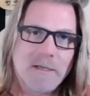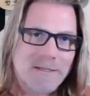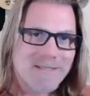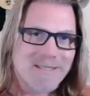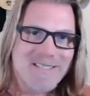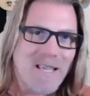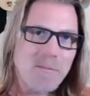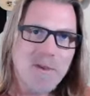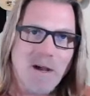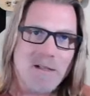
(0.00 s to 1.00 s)
It's the same
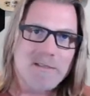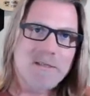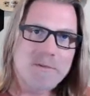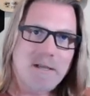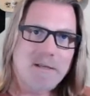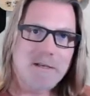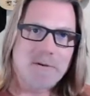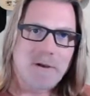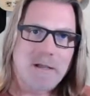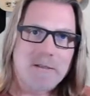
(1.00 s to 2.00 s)
concept out here, right?